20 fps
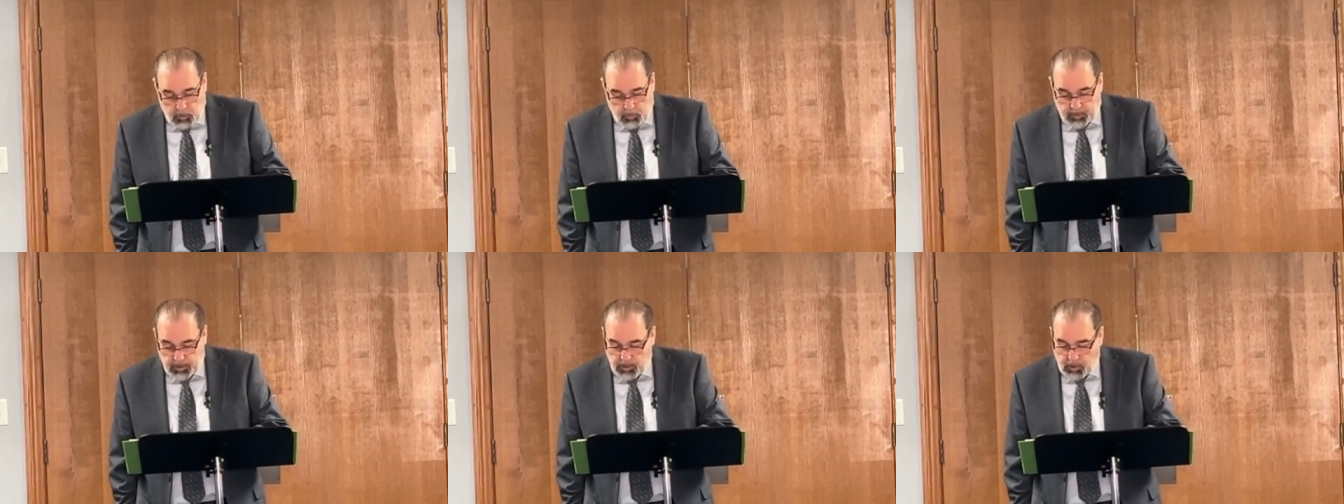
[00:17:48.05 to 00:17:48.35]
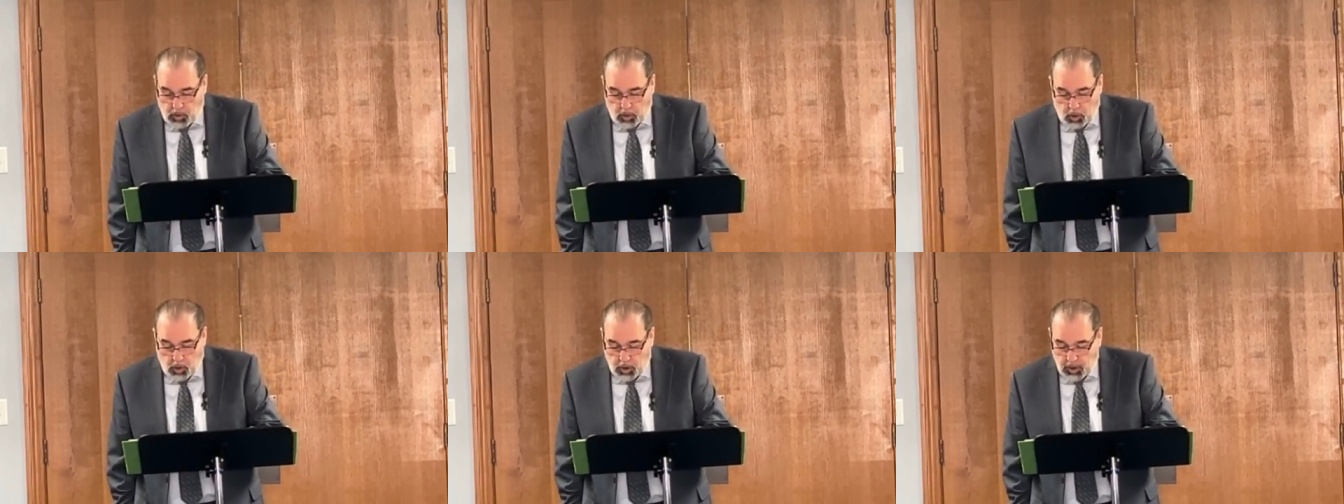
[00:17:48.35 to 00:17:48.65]
who
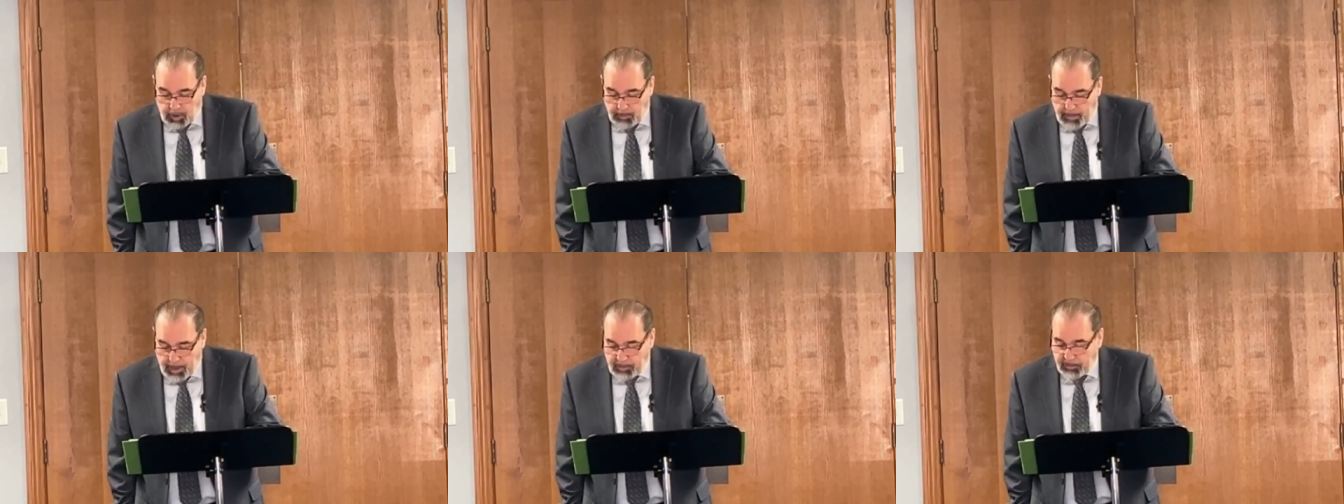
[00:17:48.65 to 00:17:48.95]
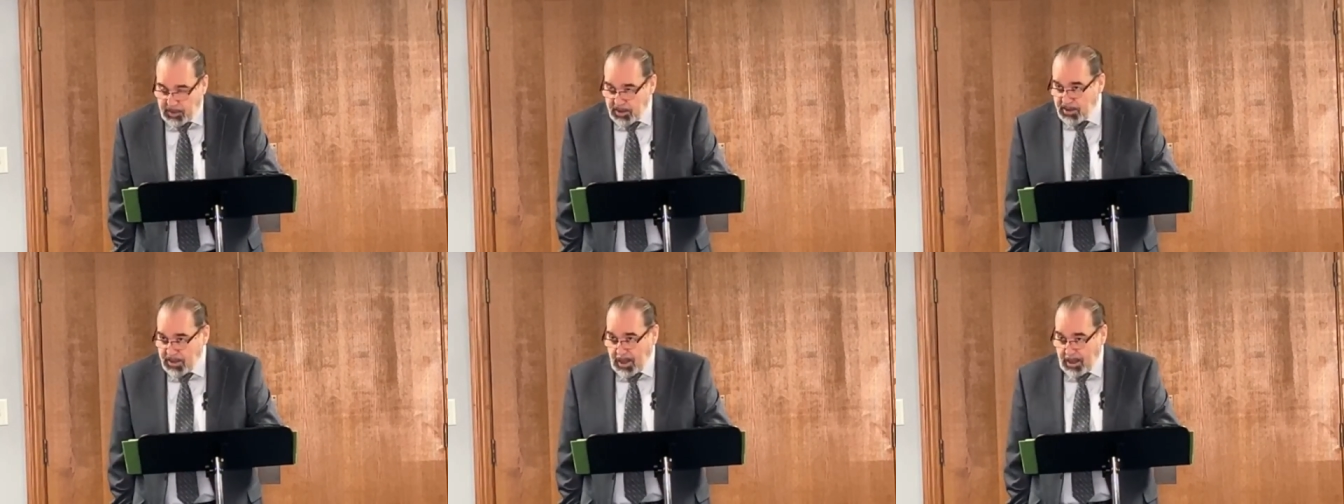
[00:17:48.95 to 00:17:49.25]
is all
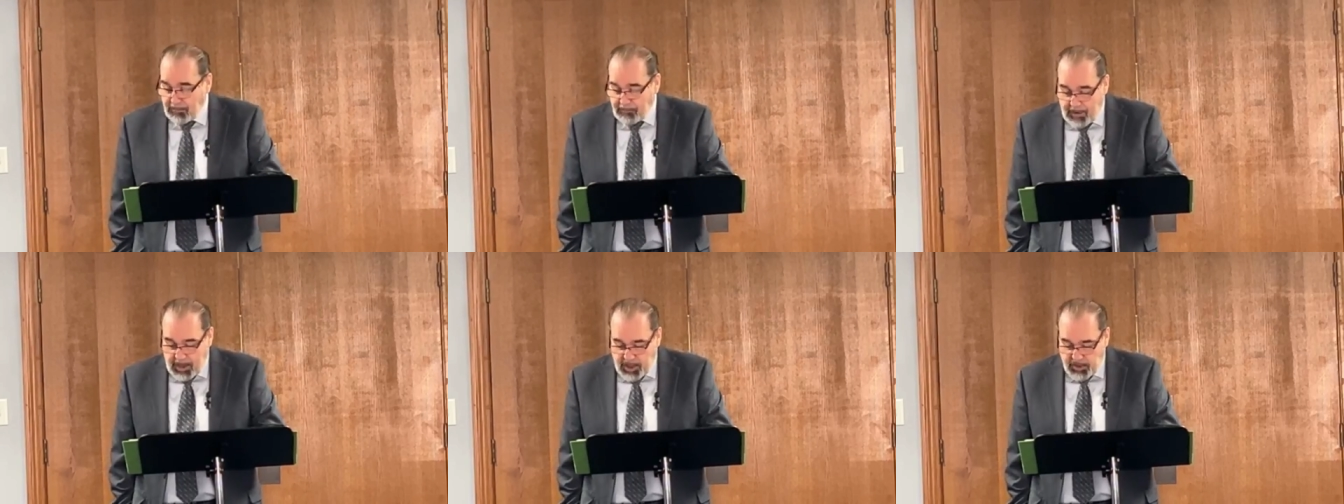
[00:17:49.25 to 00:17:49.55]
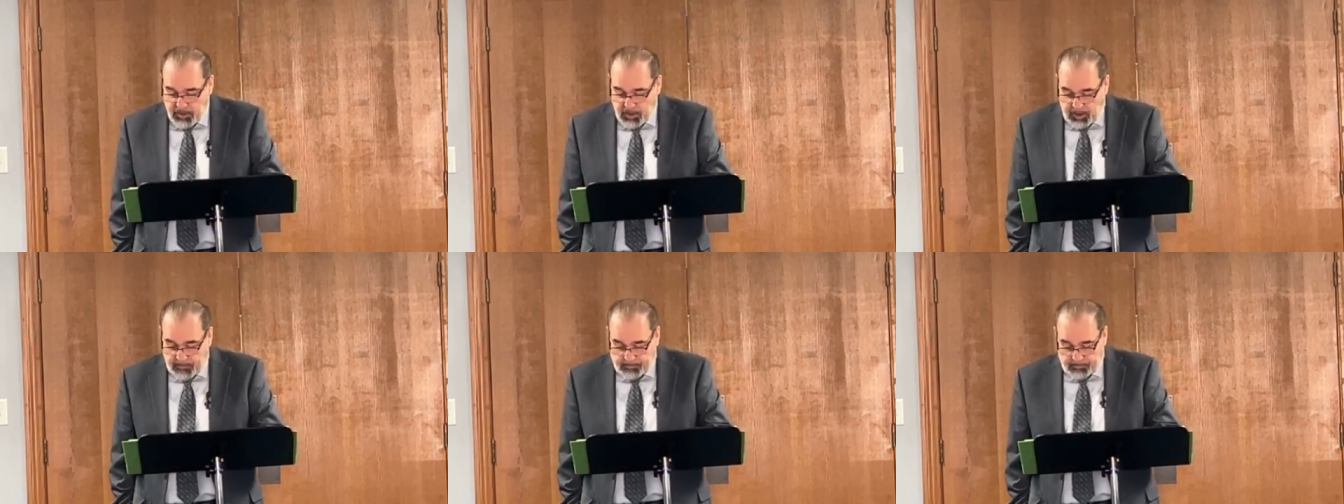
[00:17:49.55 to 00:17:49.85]
about the
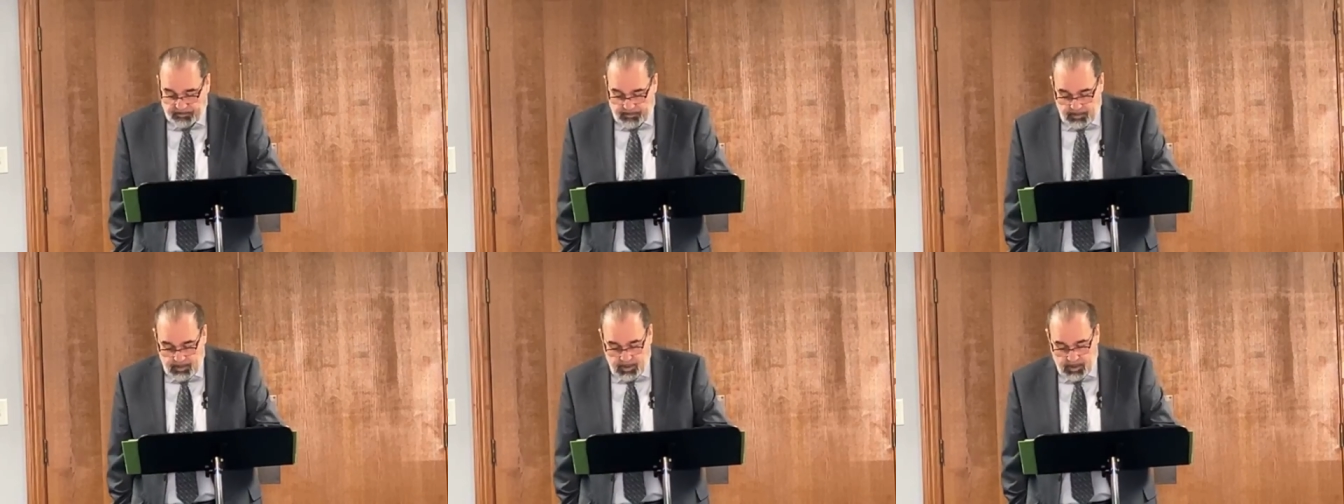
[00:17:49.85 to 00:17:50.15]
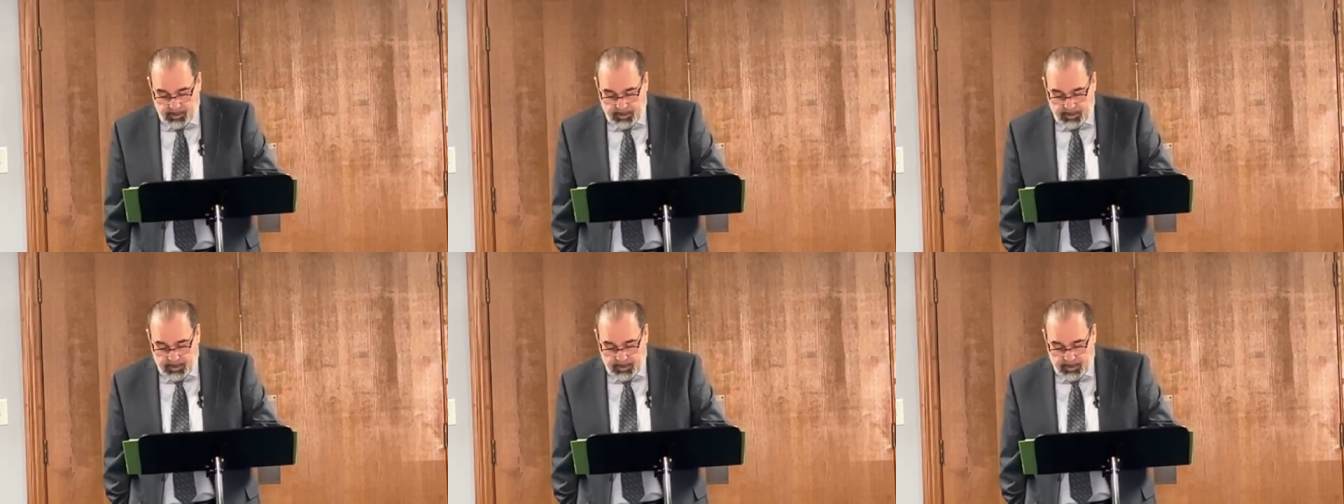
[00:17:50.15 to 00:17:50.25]
salvation